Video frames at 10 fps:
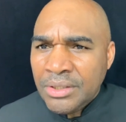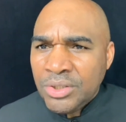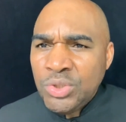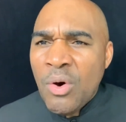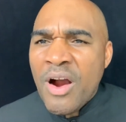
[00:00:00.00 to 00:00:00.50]

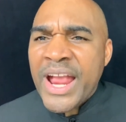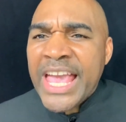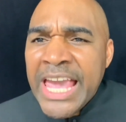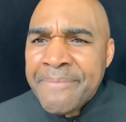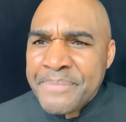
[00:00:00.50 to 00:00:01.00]
You are a
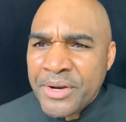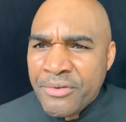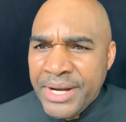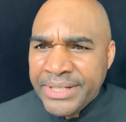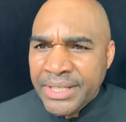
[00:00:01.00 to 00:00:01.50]

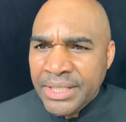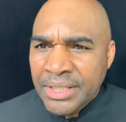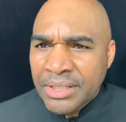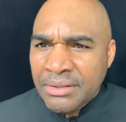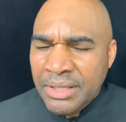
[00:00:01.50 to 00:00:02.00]
hypocrite.
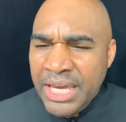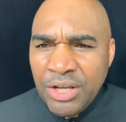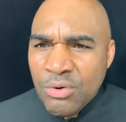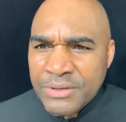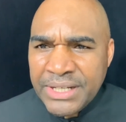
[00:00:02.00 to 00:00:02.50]
Hey,
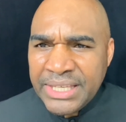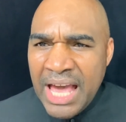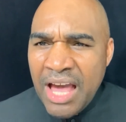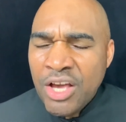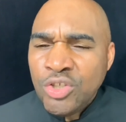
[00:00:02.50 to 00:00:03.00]
glory to
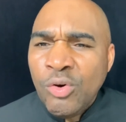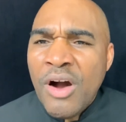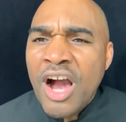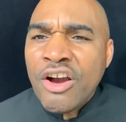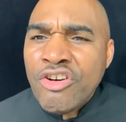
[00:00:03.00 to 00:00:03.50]
God. You
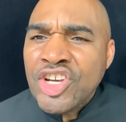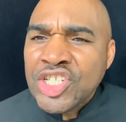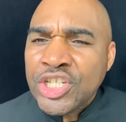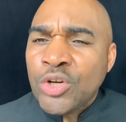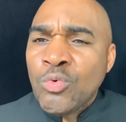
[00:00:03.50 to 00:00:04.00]
are a
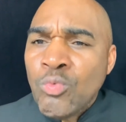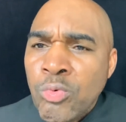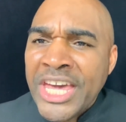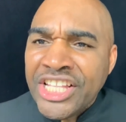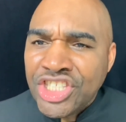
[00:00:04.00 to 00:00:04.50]
Christian
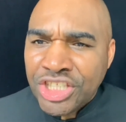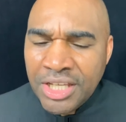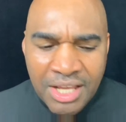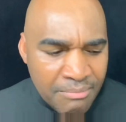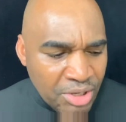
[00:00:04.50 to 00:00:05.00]
witch,
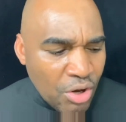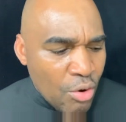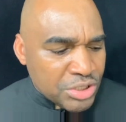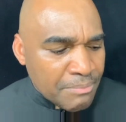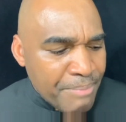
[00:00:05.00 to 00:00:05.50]

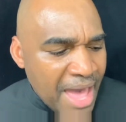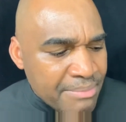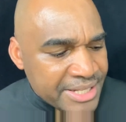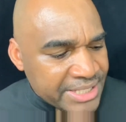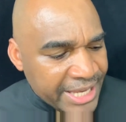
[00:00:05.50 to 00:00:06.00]
because the
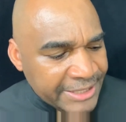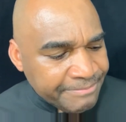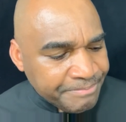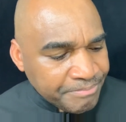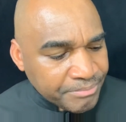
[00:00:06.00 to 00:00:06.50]
Bible say,
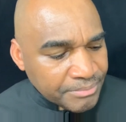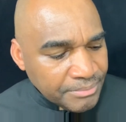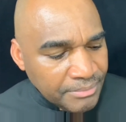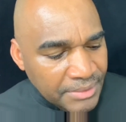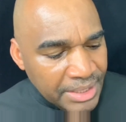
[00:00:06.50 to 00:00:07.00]

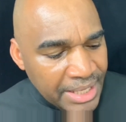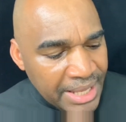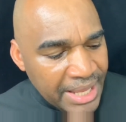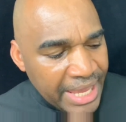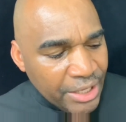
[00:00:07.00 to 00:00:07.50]

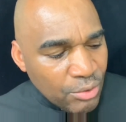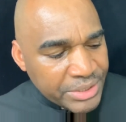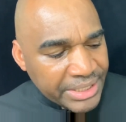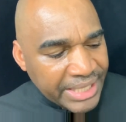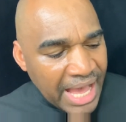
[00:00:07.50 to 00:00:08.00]
hey, glory
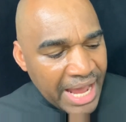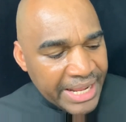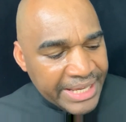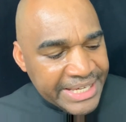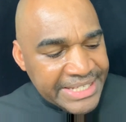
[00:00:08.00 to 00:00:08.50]
to God,
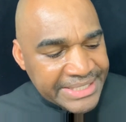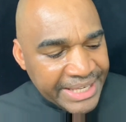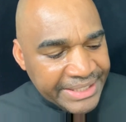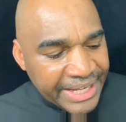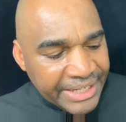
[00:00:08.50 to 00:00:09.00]
he
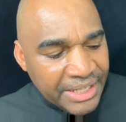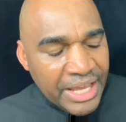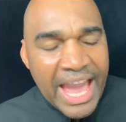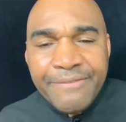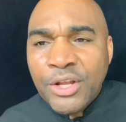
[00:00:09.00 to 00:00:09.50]
say that
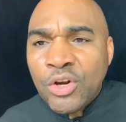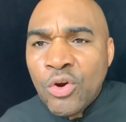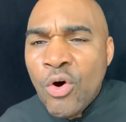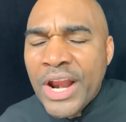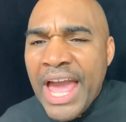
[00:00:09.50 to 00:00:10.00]
have the
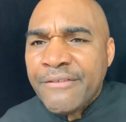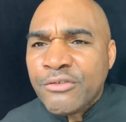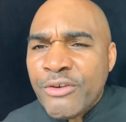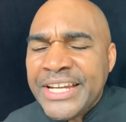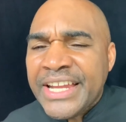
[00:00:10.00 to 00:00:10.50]
Lord have
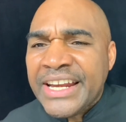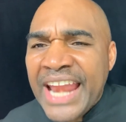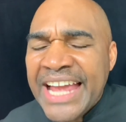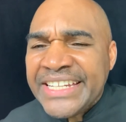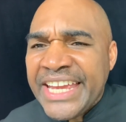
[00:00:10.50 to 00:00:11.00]
great
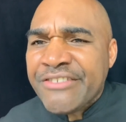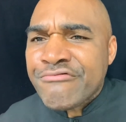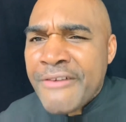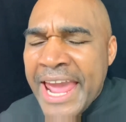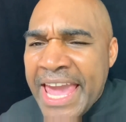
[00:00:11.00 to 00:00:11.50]
delight in
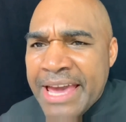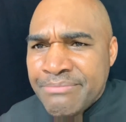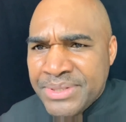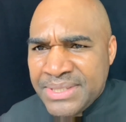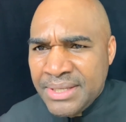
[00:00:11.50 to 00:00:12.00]

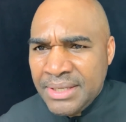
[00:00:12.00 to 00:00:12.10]
rams.